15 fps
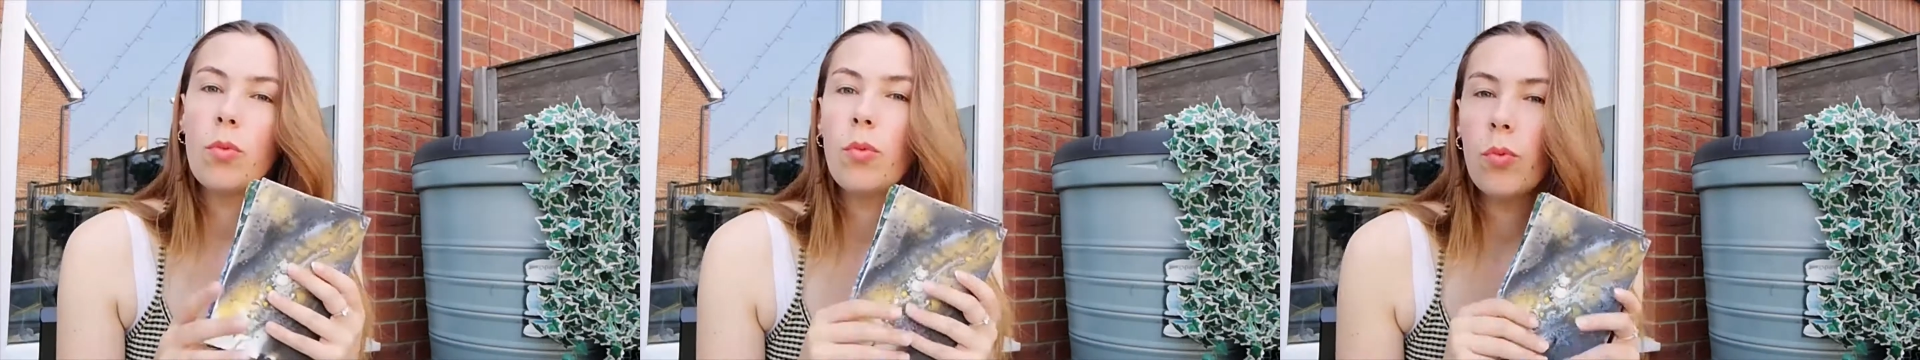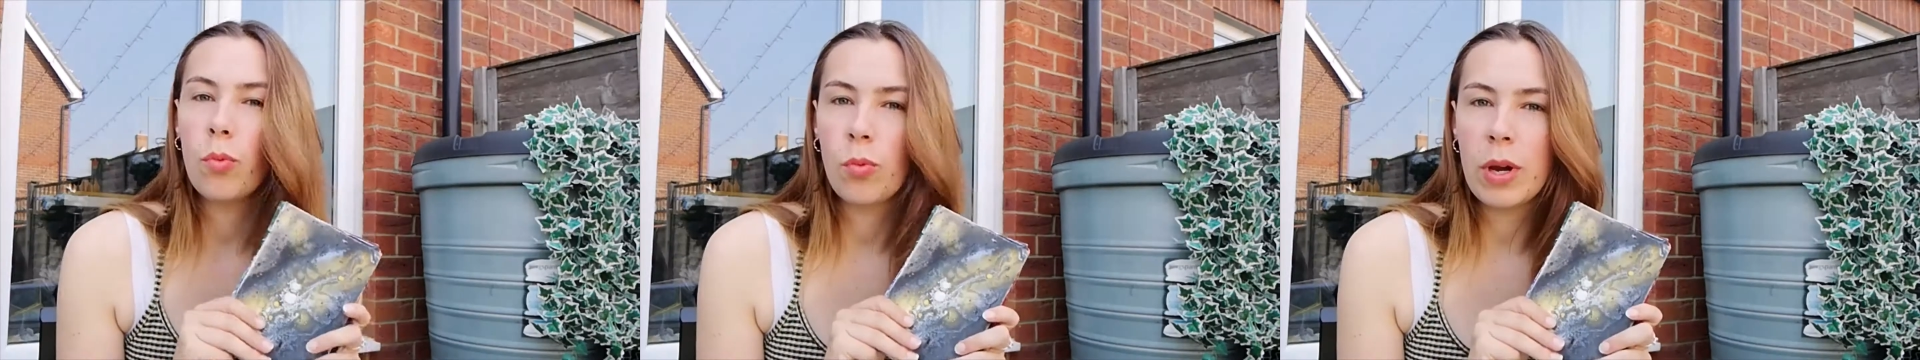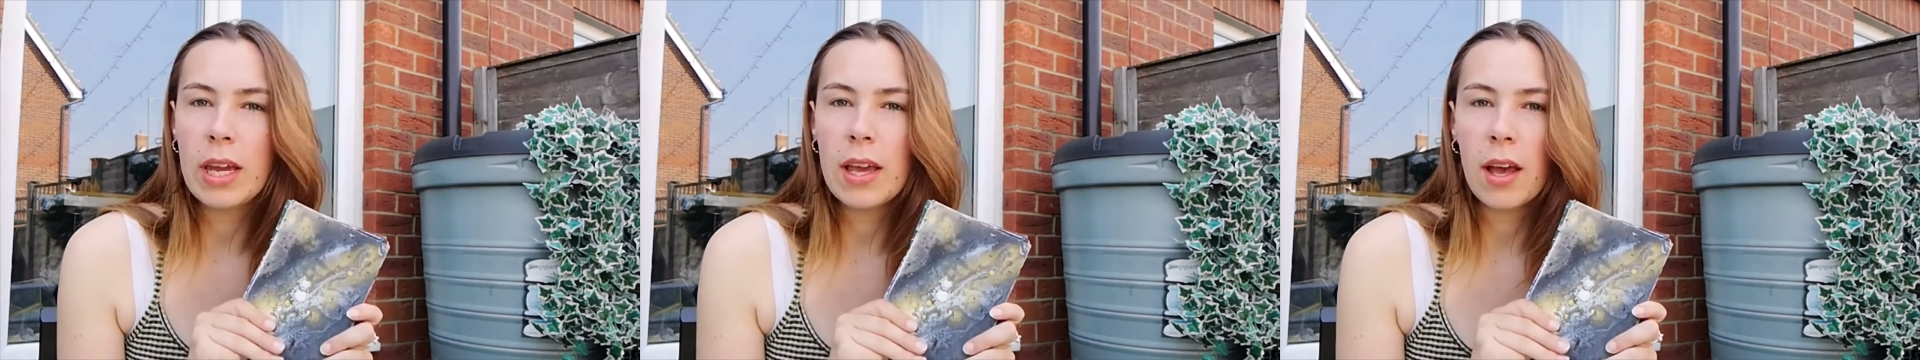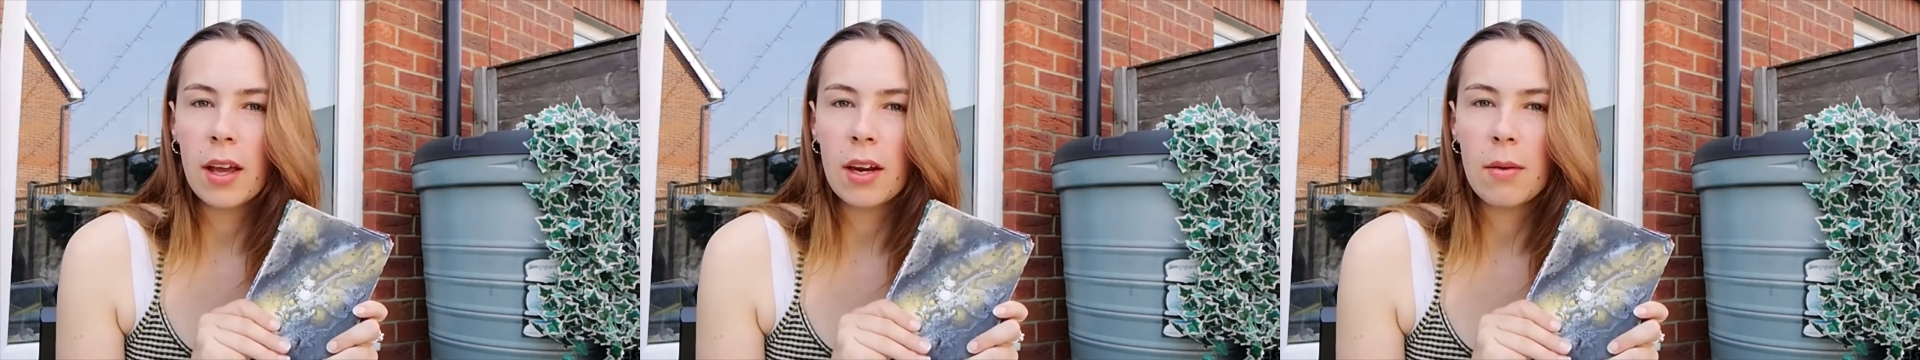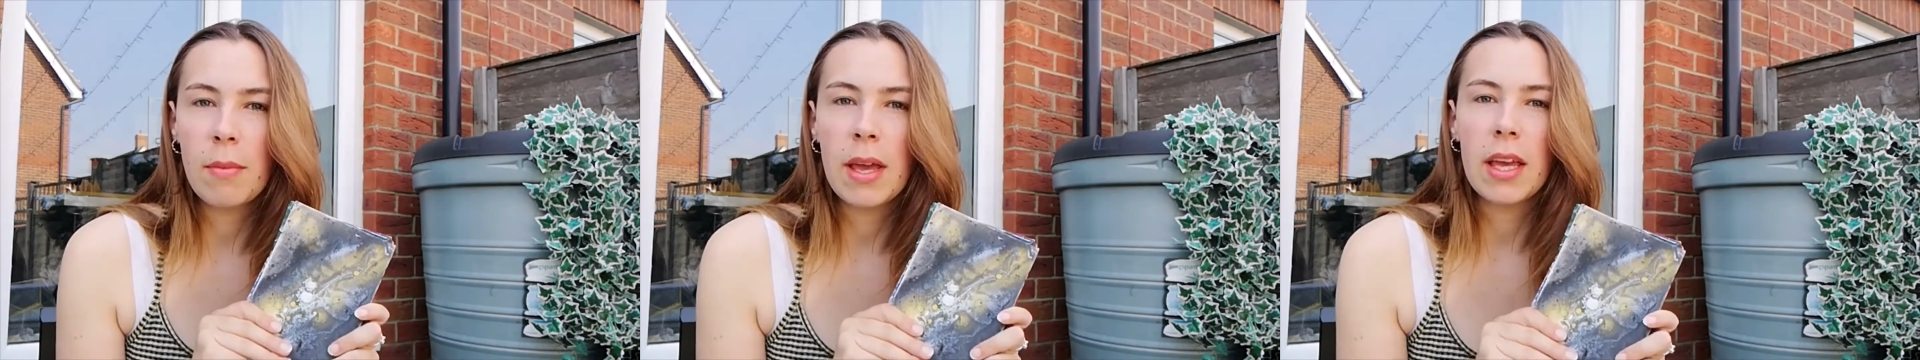We are going to
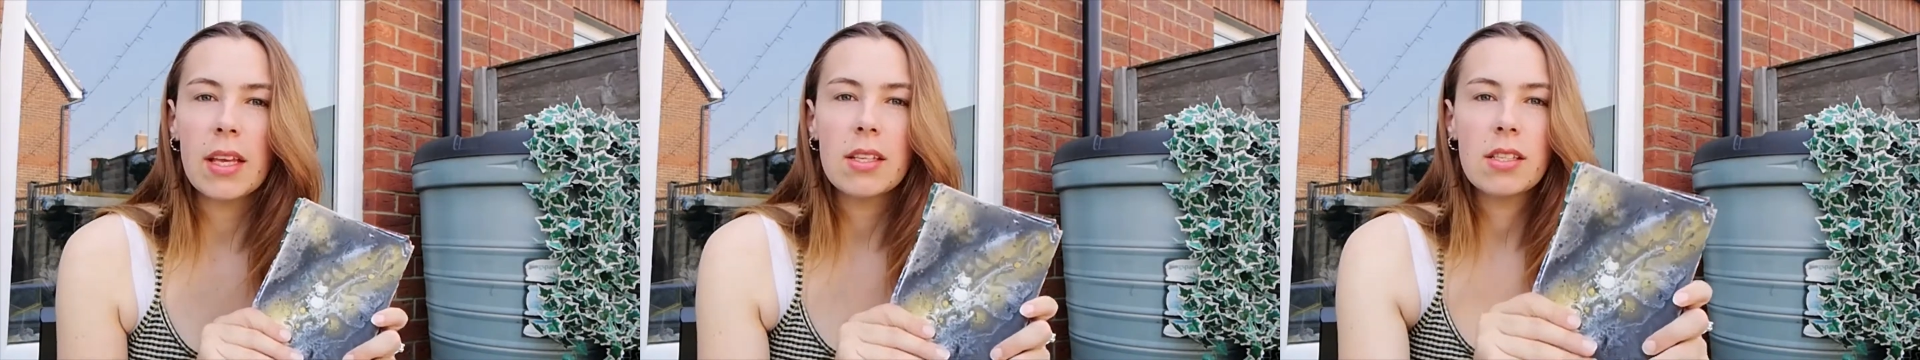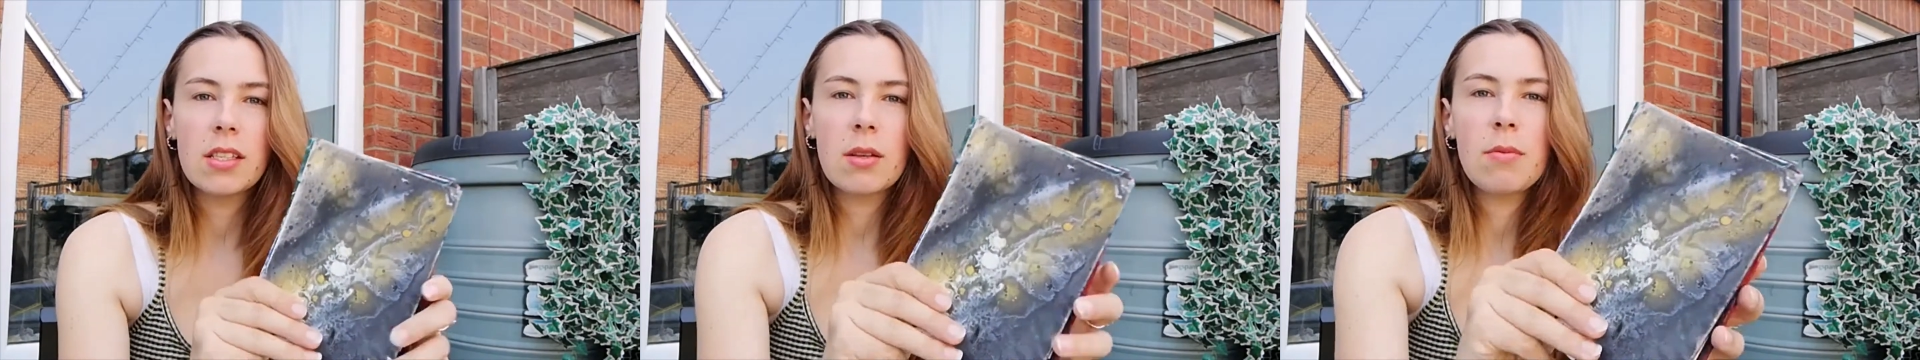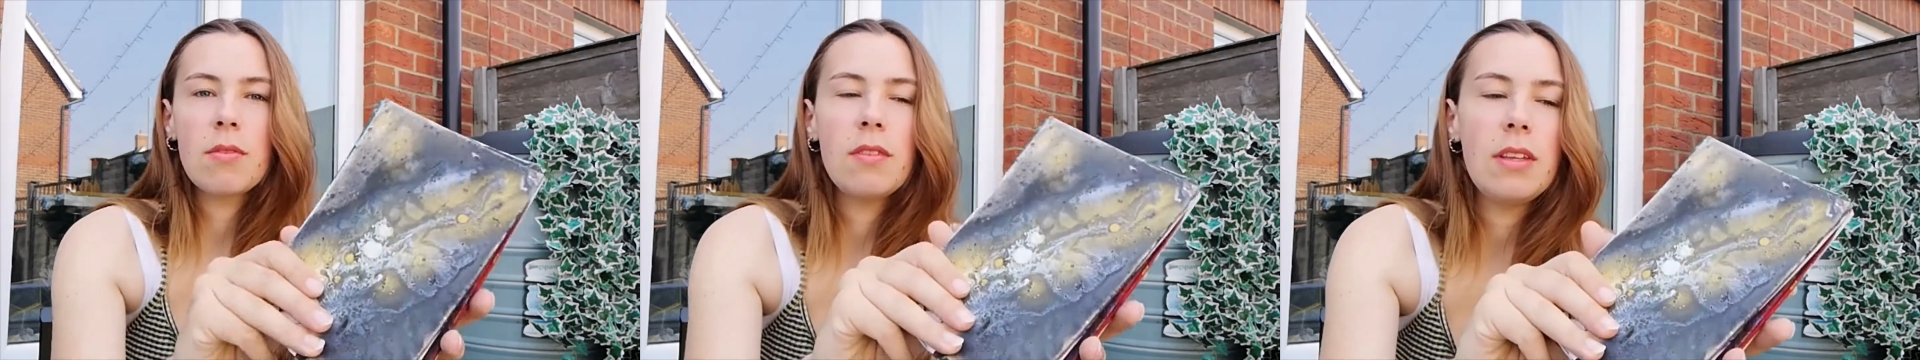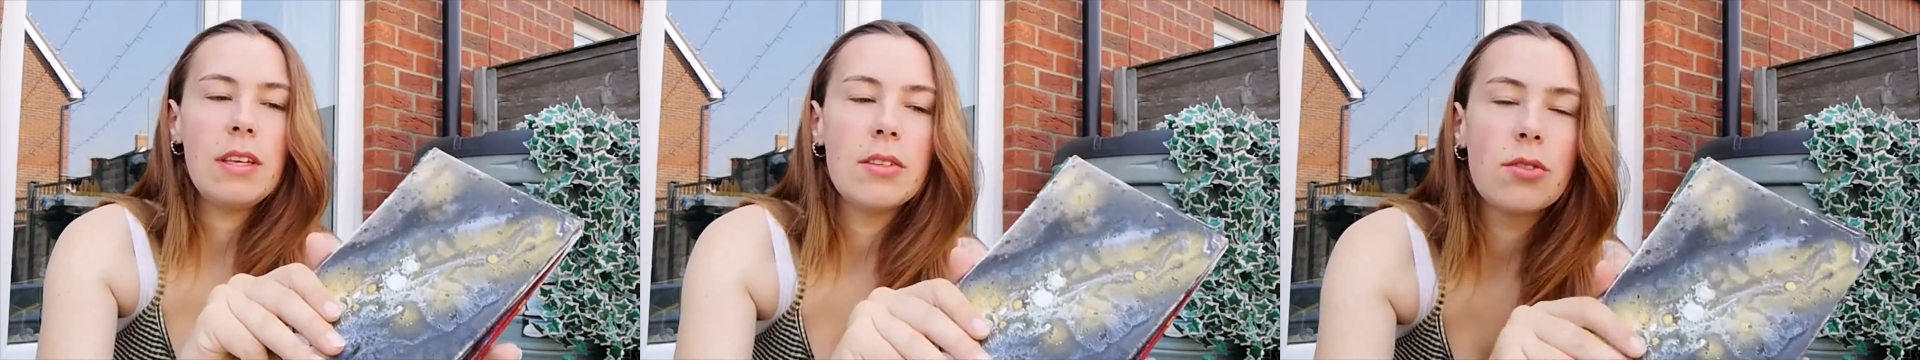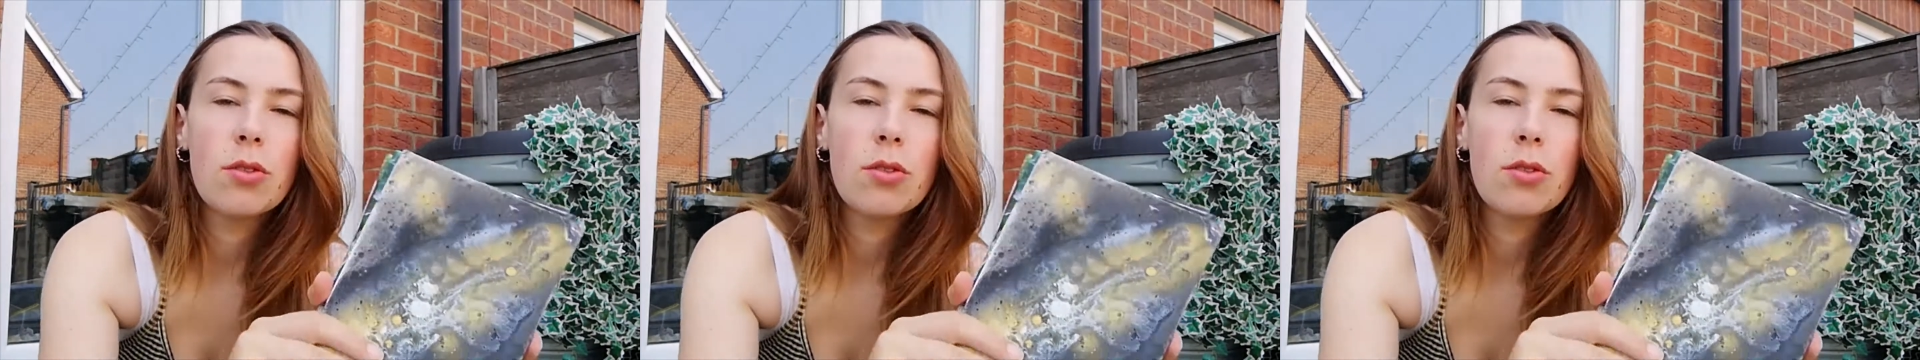make some of these